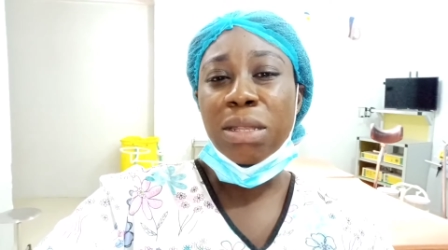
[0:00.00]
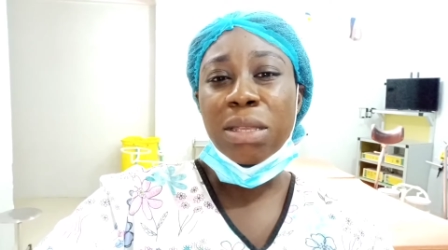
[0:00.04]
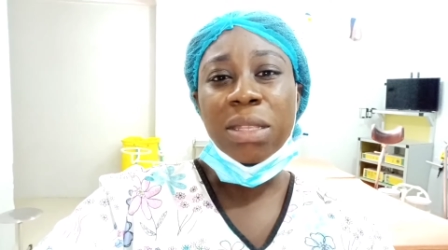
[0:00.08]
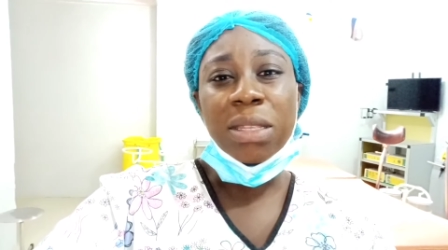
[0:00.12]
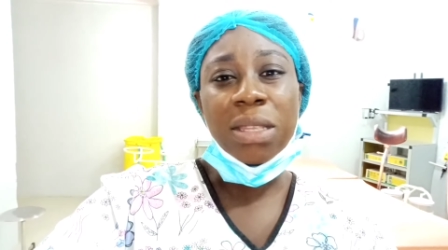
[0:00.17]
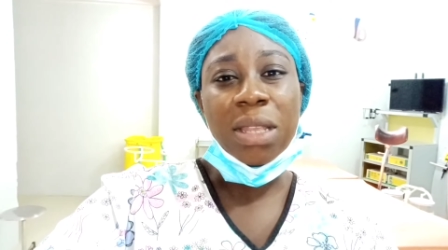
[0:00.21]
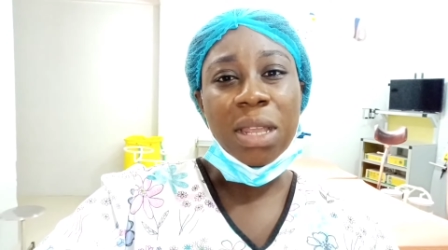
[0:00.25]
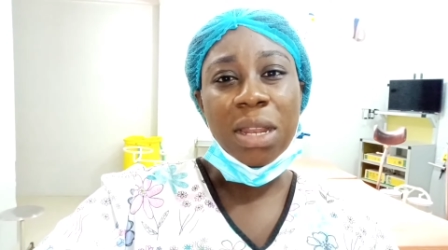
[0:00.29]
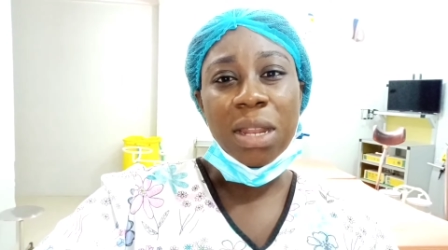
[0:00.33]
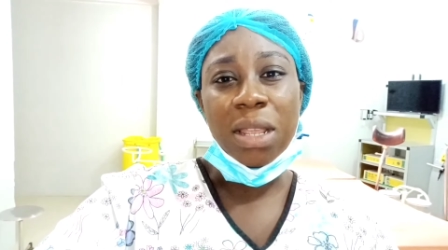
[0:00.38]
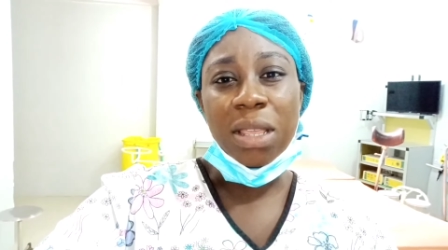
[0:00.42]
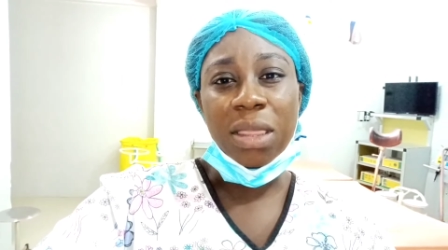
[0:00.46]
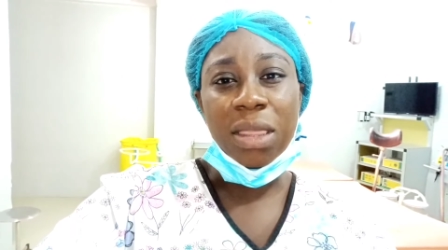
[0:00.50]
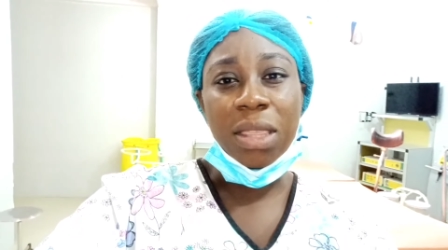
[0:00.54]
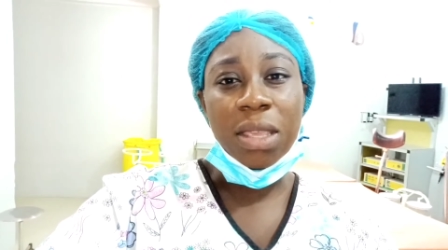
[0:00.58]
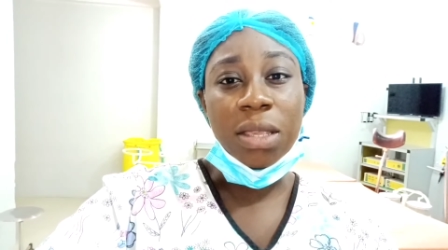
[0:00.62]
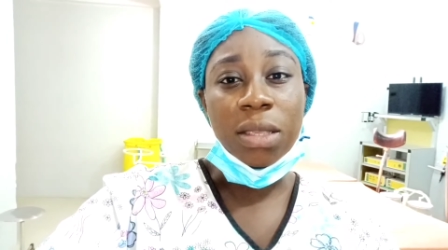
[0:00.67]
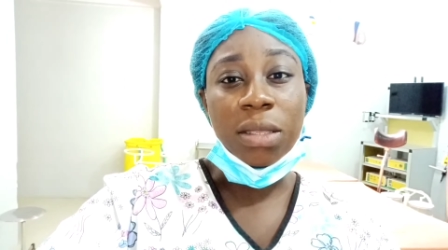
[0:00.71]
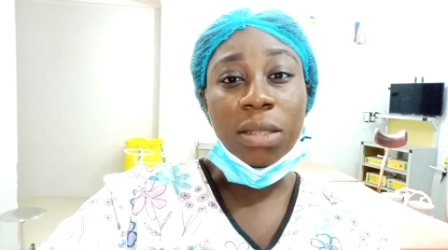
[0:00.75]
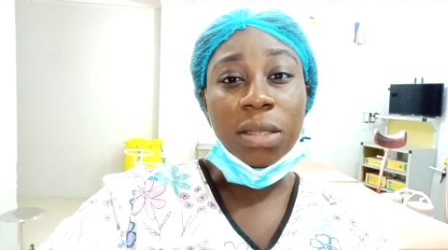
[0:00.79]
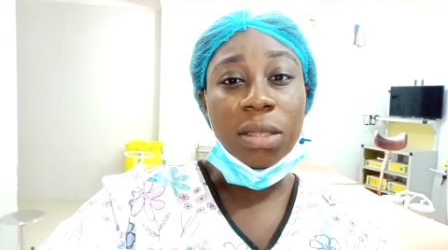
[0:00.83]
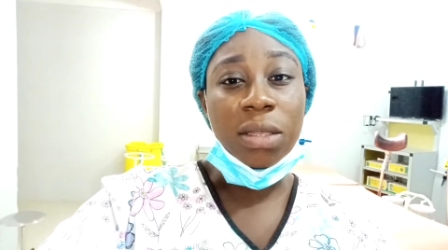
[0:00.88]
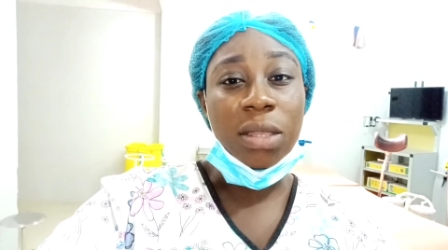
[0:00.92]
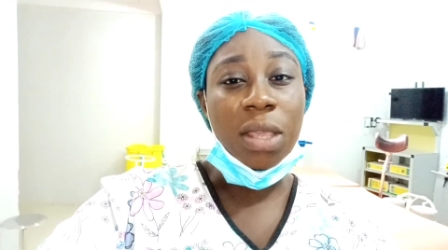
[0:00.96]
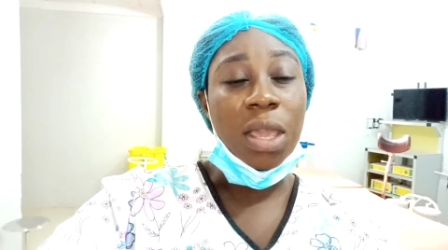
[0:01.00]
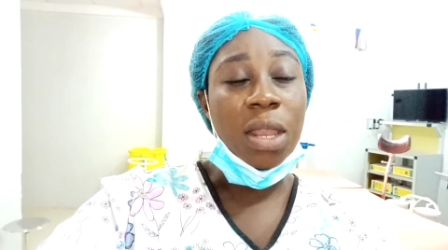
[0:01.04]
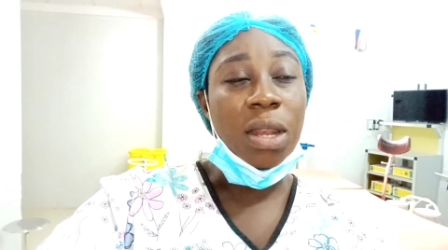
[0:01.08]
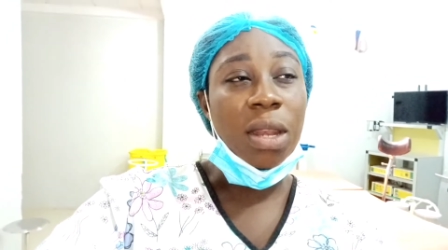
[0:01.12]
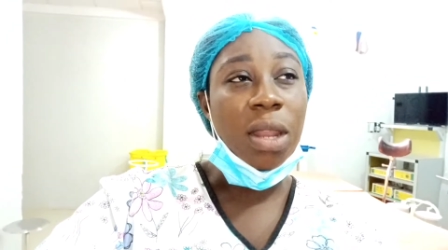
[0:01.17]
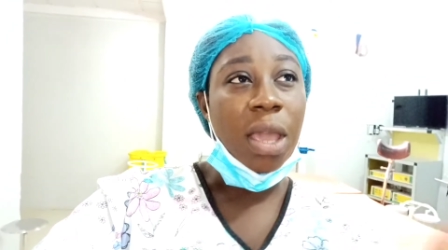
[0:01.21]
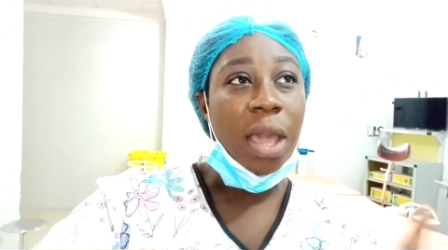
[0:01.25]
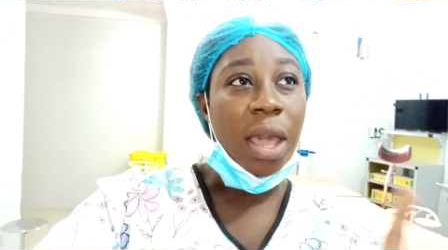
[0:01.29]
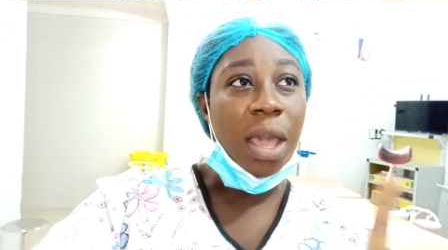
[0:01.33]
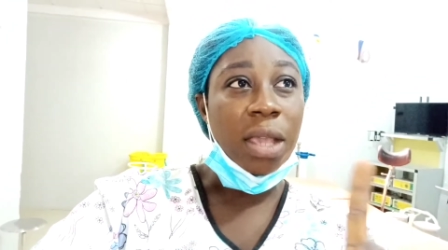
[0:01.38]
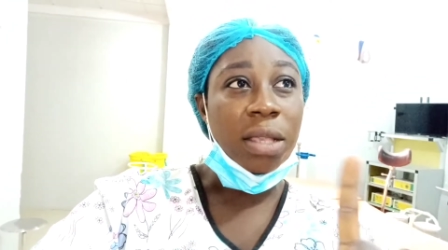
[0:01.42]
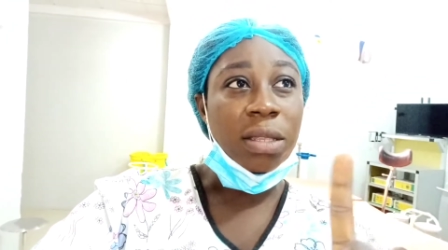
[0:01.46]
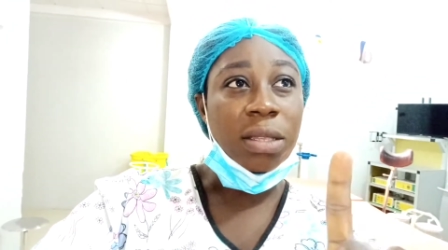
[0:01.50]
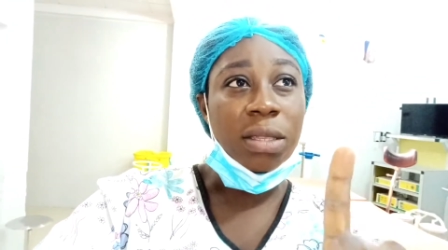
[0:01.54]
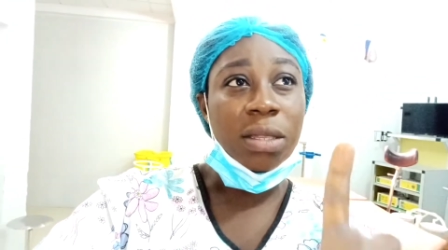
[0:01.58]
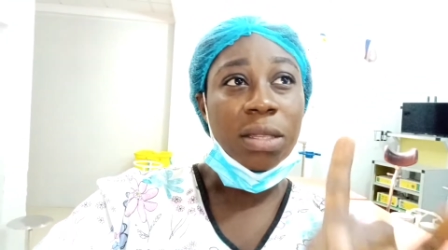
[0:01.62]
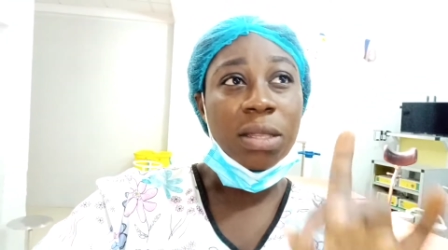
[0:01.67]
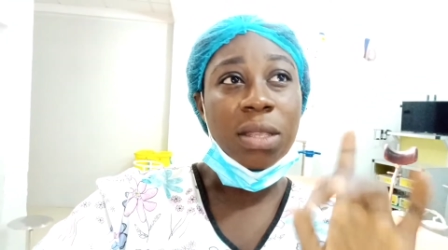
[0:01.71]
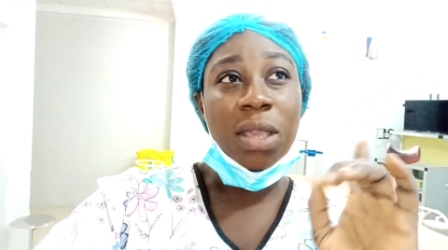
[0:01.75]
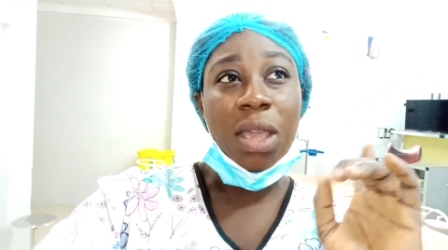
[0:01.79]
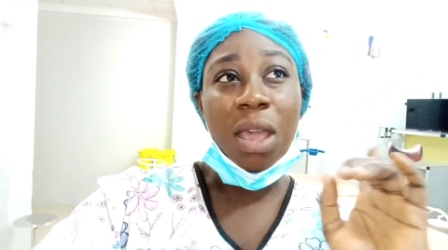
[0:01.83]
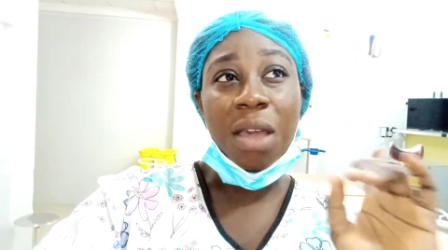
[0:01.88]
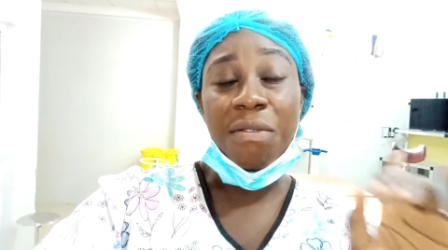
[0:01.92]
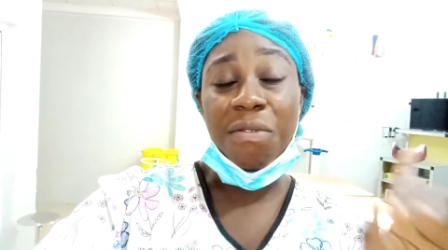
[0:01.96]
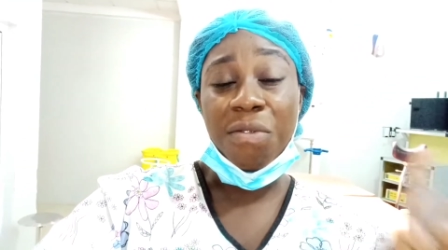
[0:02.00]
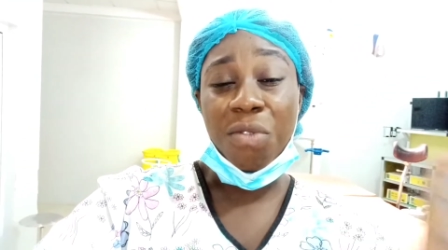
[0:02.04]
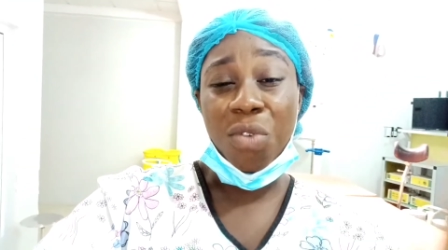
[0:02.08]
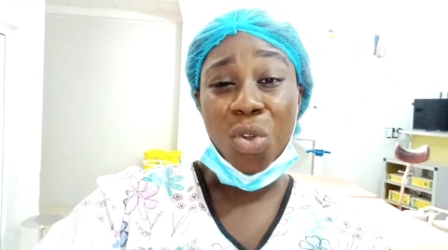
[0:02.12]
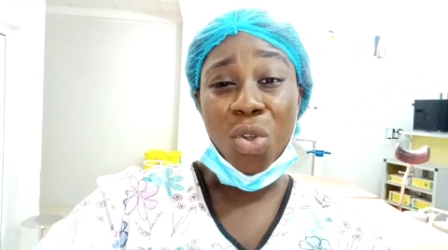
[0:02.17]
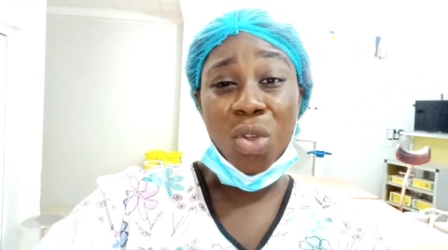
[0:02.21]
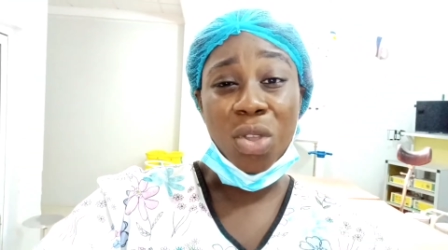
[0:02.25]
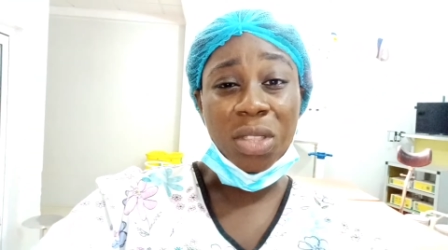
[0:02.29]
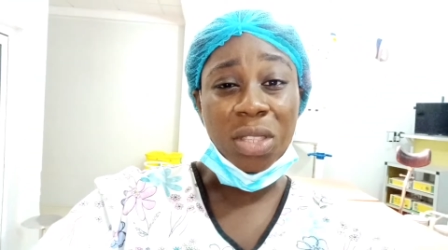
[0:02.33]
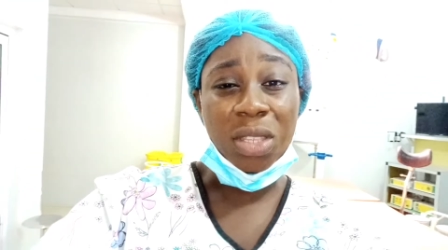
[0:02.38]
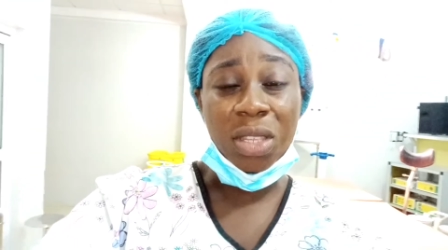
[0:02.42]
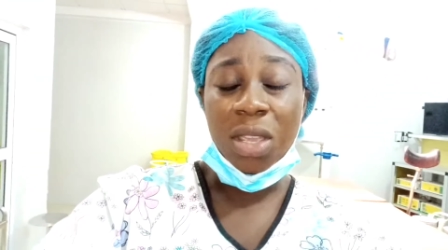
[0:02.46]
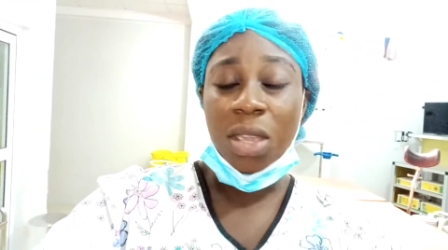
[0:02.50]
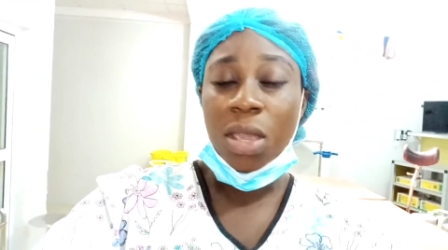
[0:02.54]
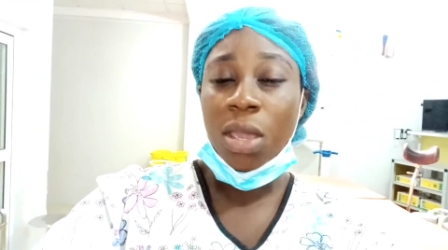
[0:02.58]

these are the things. And guys, I forgot,